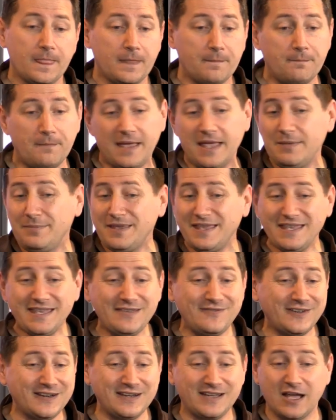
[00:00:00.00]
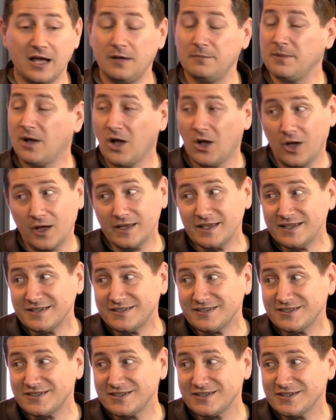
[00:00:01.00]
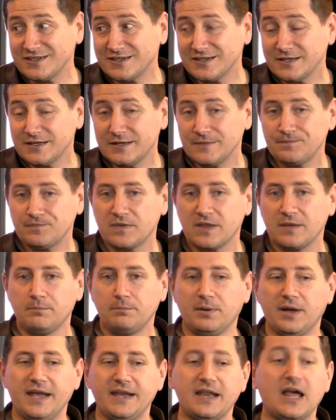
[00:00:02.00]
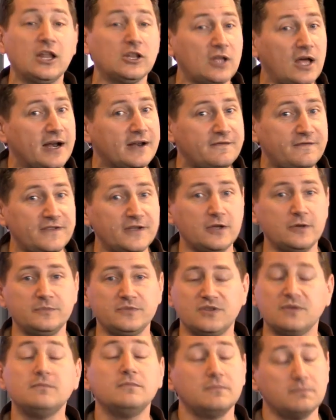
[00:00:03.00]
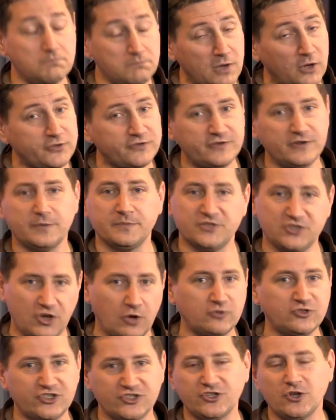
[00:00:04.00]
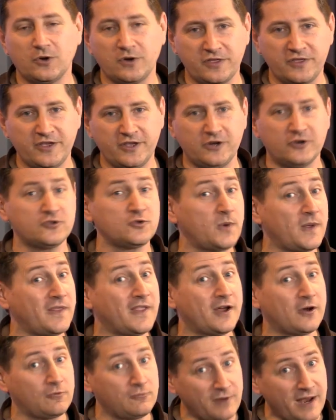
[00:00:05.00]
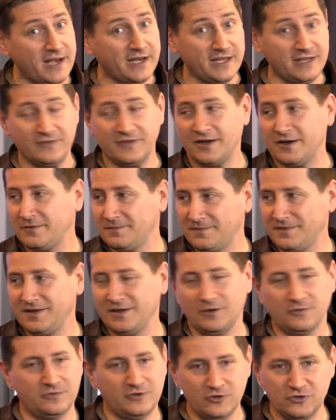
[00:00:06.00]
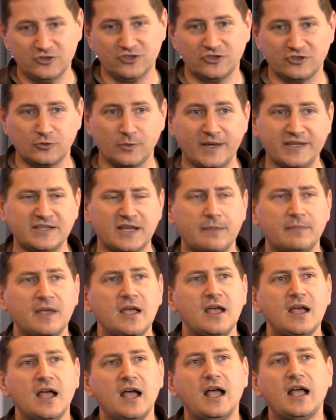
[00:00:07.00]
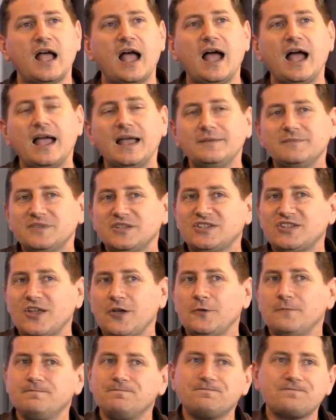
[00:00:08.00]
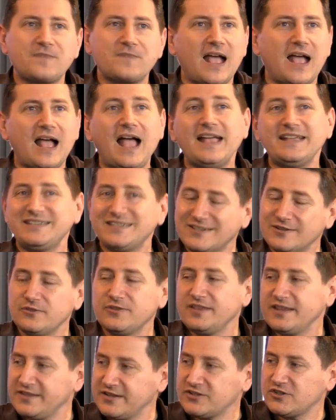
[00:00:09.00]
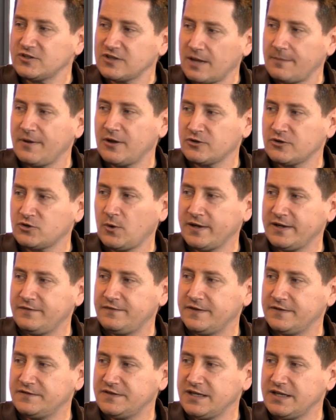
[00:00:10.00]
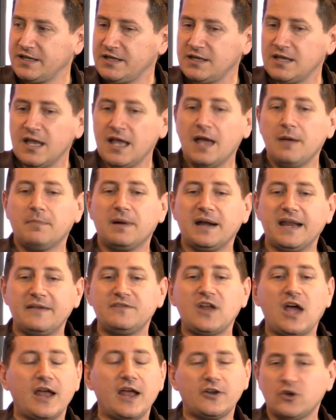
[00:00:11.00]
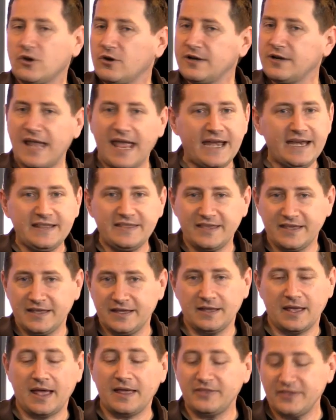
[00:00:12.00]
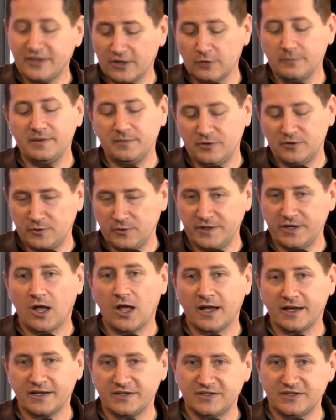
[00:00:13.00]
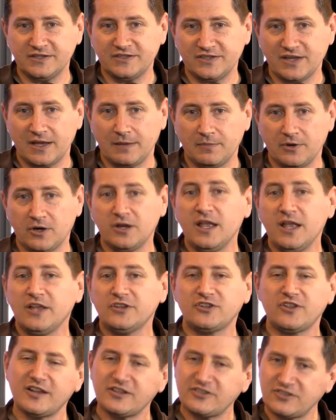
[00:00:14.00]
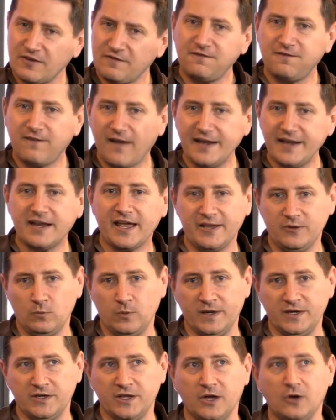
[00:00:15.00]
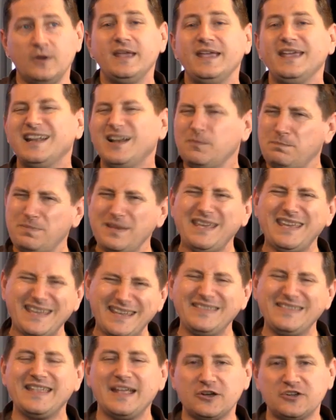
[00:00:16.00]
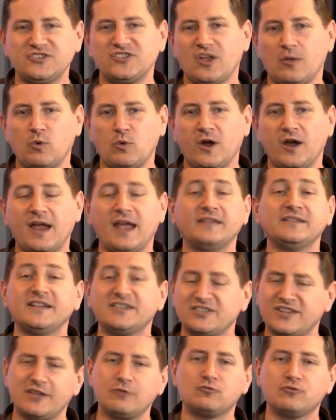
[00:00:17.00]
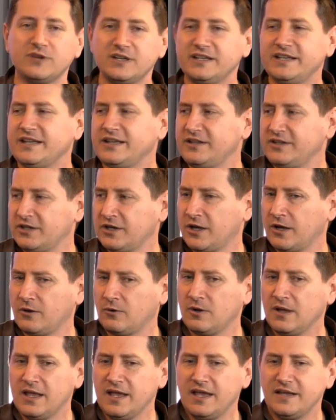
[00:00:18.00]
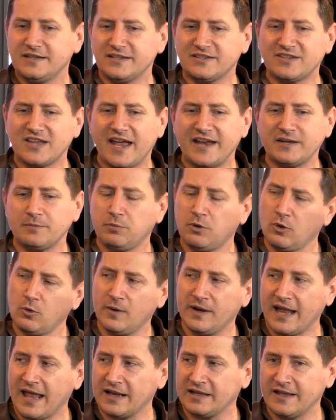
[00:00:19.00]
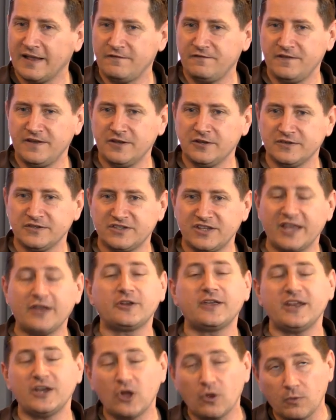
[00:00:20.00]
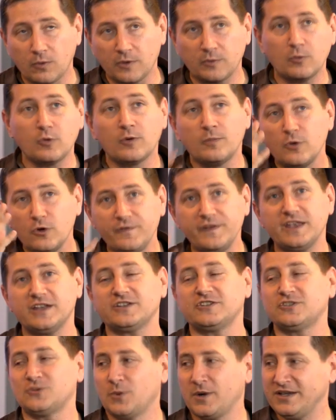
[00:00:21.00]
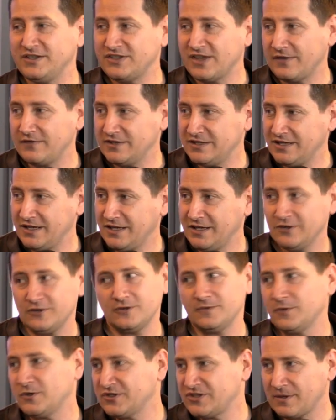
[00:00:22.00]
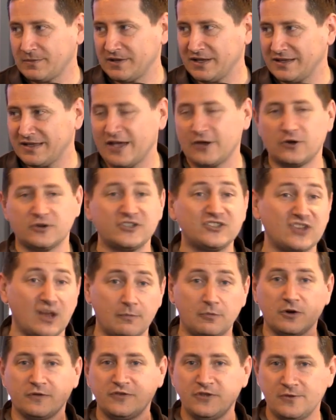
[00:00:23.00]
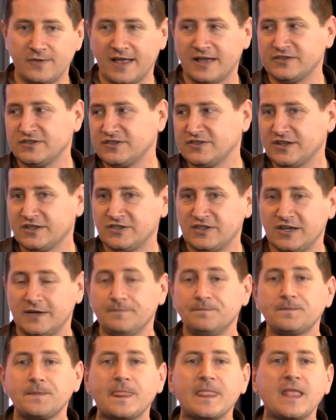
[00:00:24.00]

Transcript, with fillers: maybe even come August. But a lot of films, most films, don't just go to theaters when they're ready. They're you know usually there's a wait time. Uh, so I still think this will come out in 2015, but I have not heard anything. I think it'll be between August and December, so that's a finite window. It'll be in there somewhere unless they really, you know, decide to pull one out of left field and say, okay, no, we're removing it to 2017 or, or something like that, or summer of 2016.